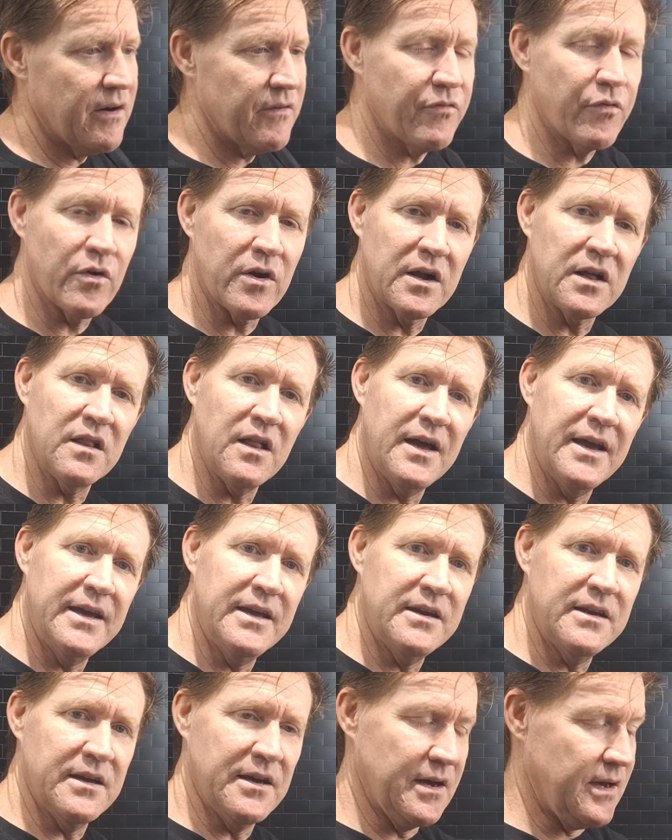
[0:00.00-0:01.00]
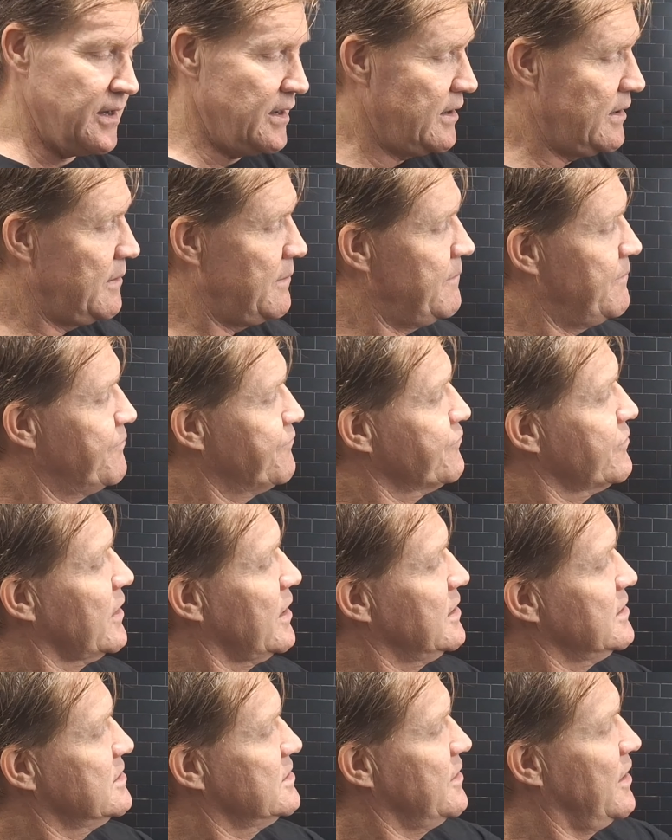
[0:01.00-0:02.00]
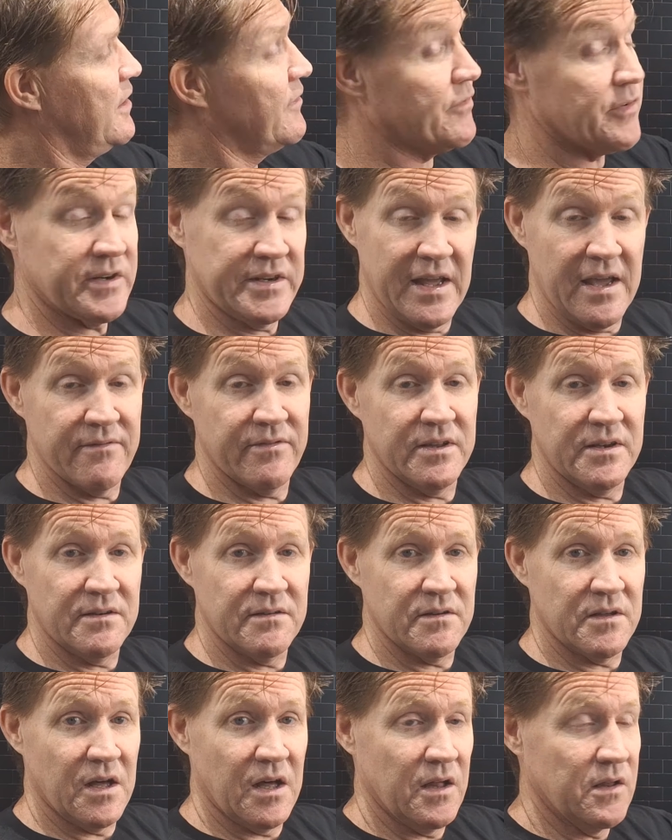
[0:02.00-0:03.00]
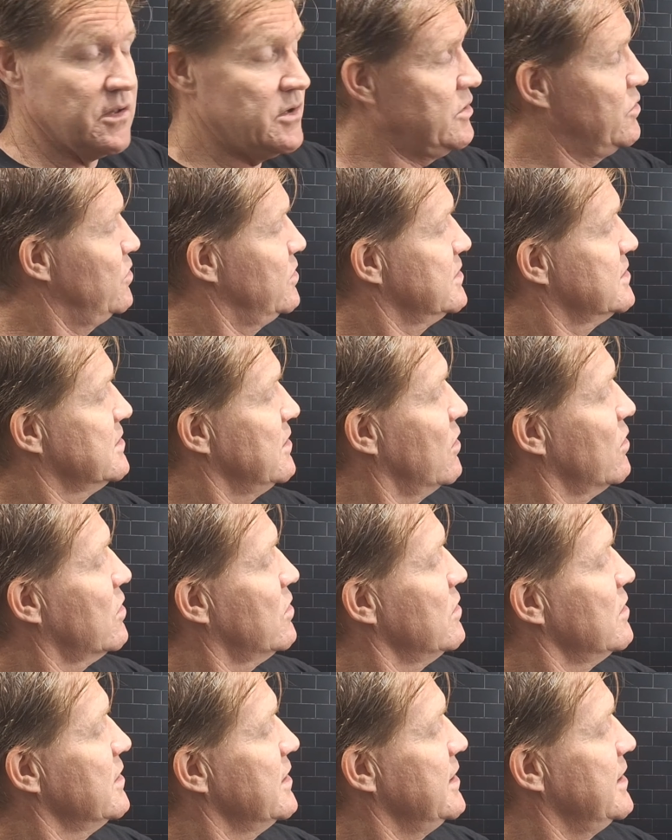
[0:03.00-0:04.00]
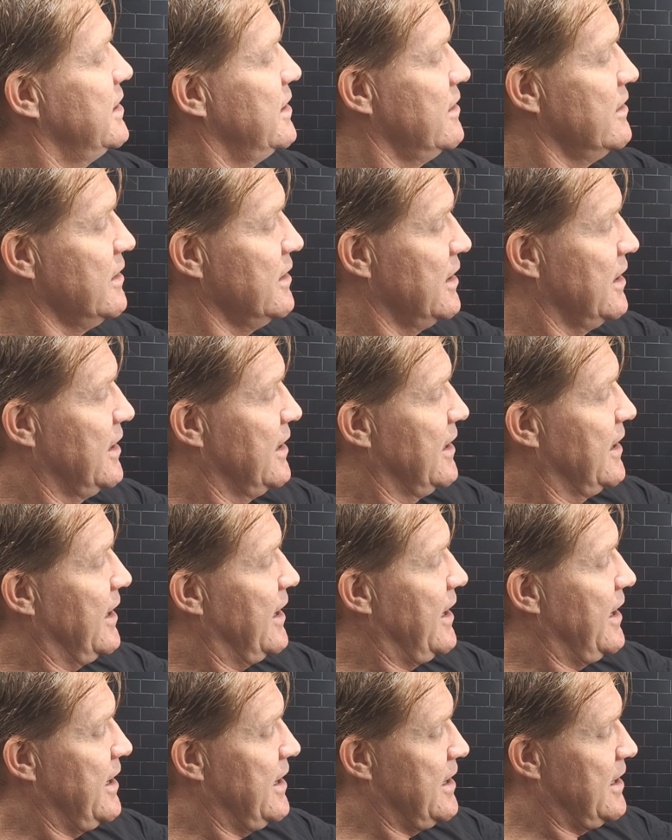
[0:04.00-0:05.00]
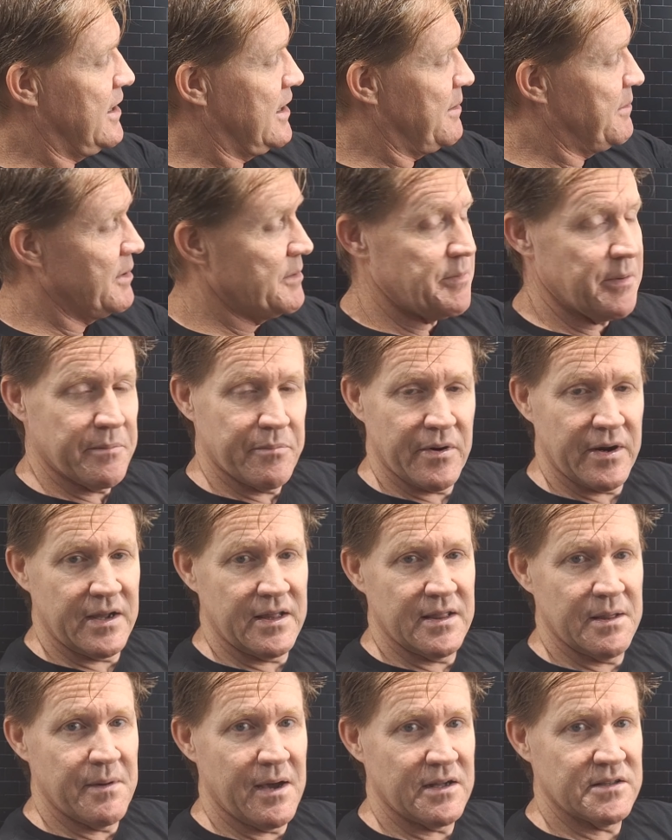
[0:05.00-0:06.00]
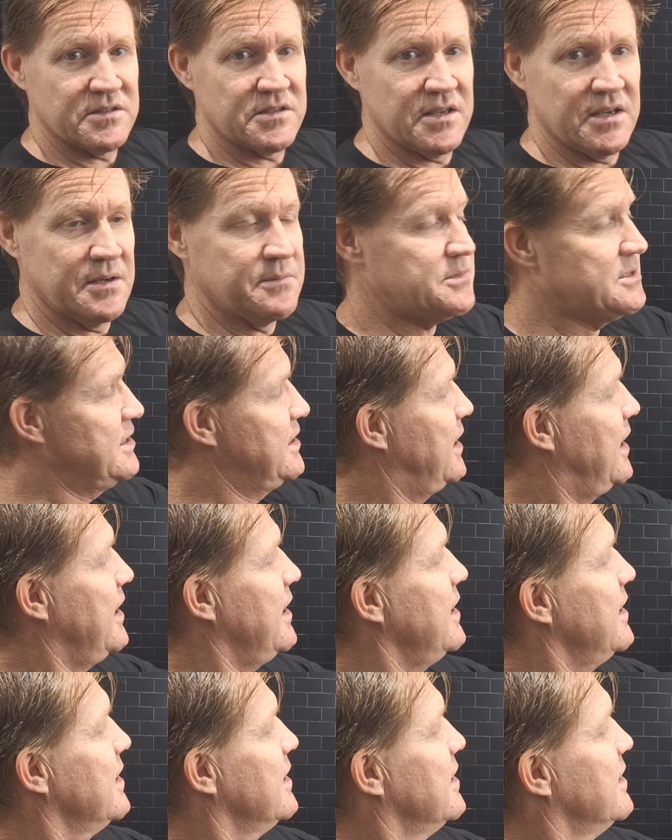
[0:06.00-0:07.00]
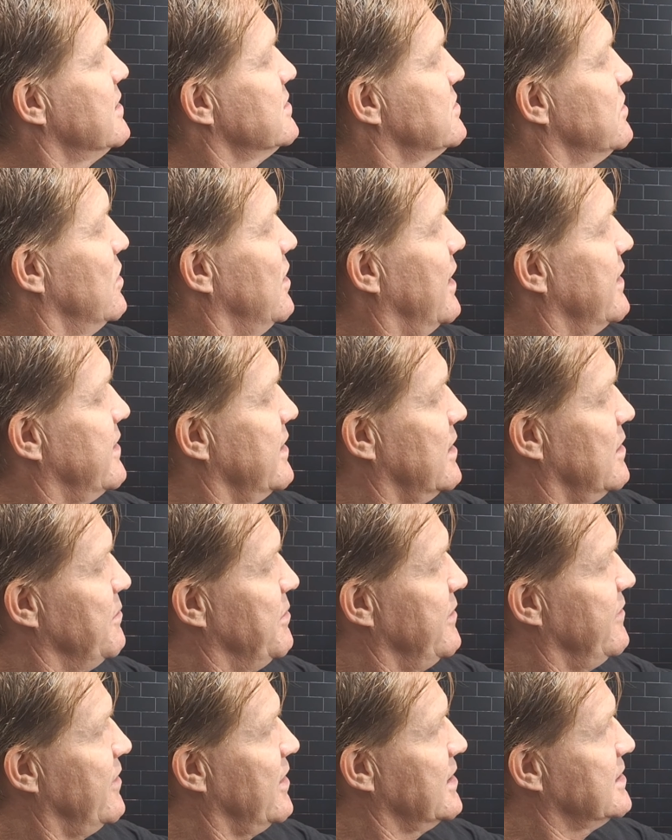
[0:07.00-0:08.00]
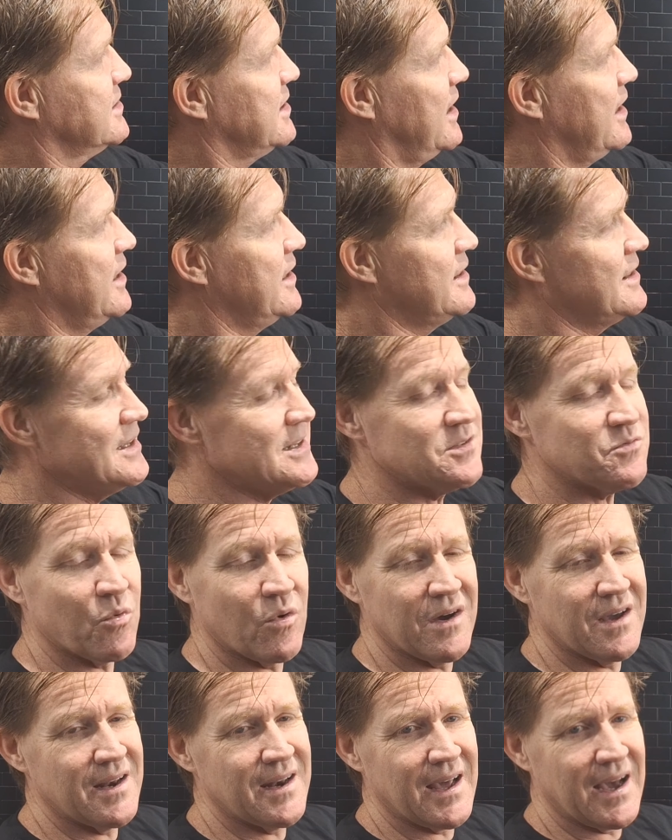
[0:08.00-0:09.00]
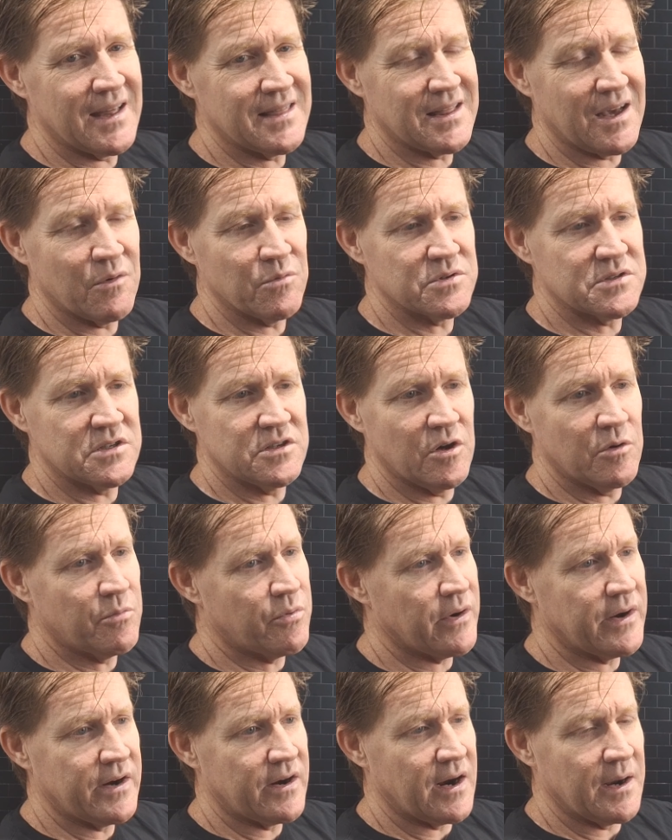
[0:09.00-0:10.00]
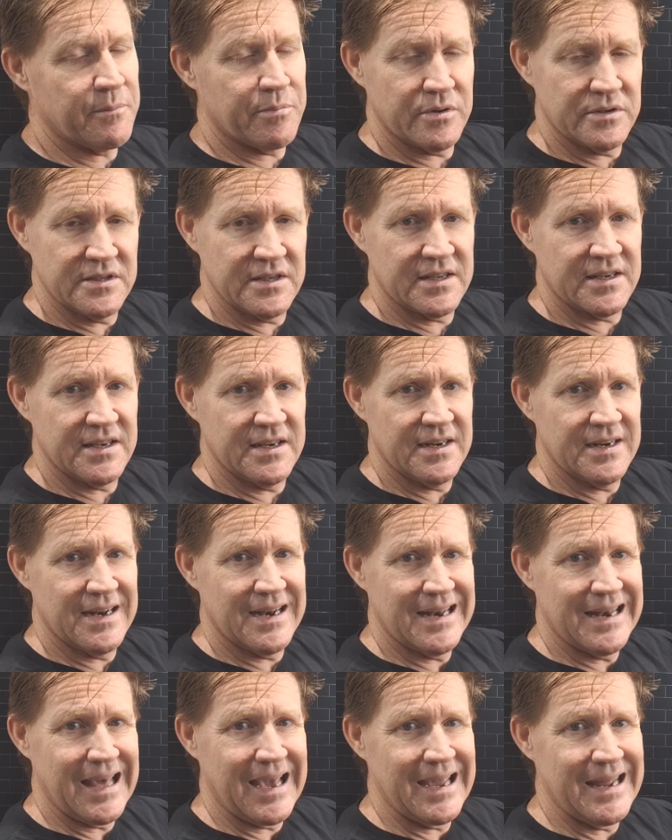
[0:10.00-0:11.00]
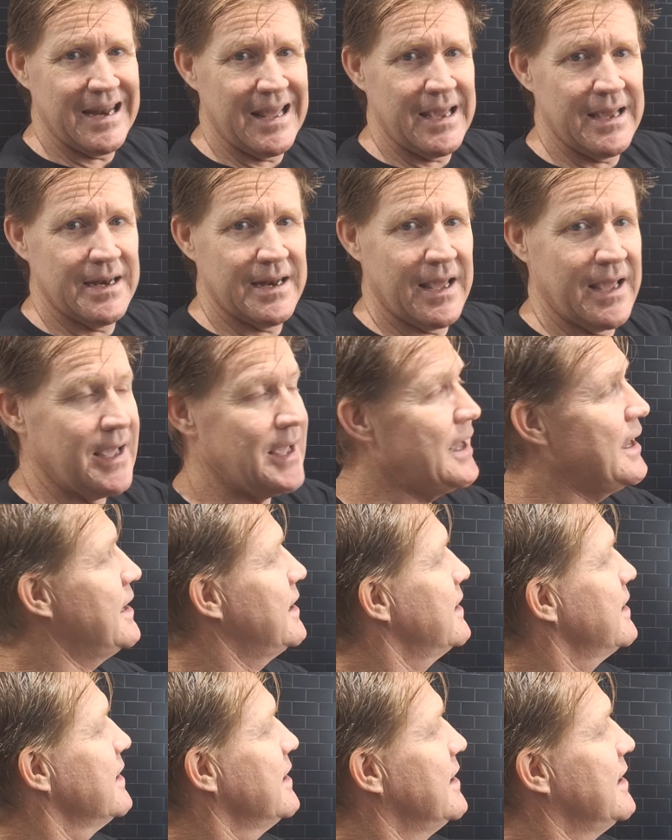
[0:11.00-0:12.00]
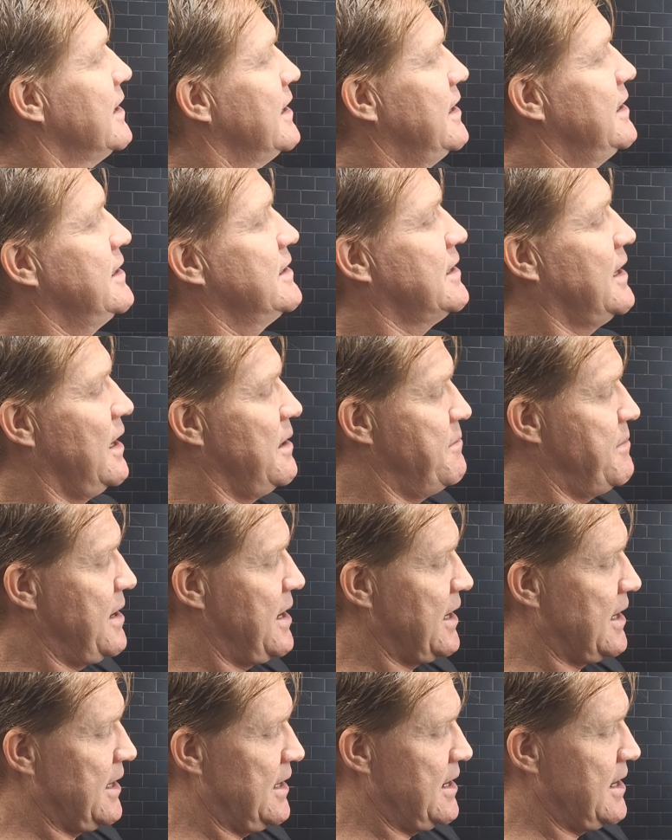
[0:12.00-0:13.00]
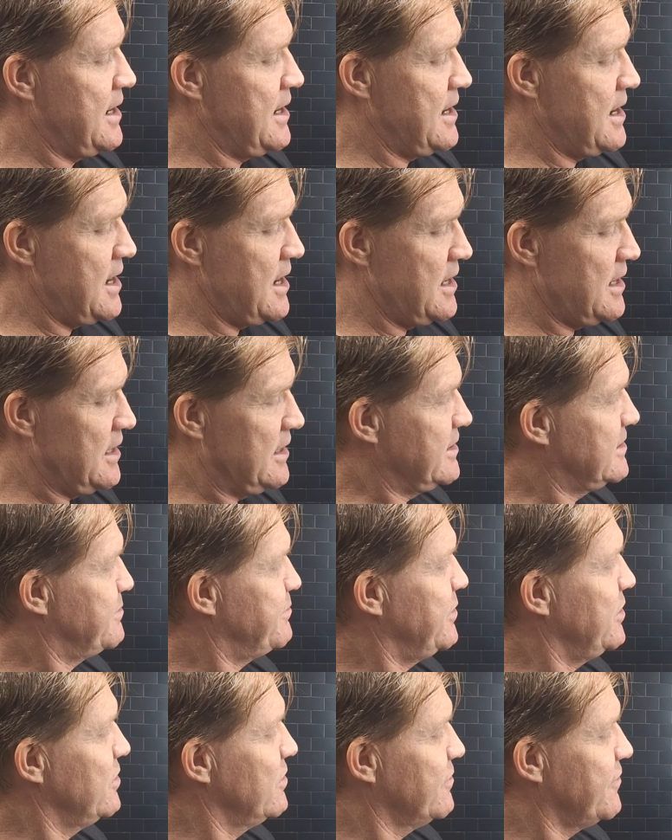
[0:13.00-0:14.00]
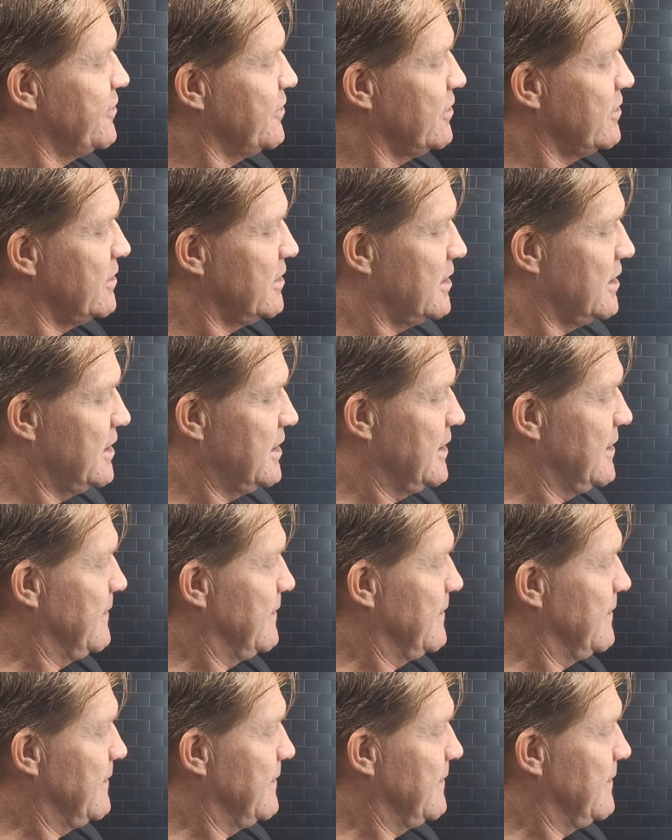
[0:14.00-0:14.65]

for a client, for David, who is locally here, and I'm going to be bringing them out to him today. So I think he'll be very excited. This one I thought was a no-brainer. I predicted it a 9.8, and it came back a 9.8. It's beautiful.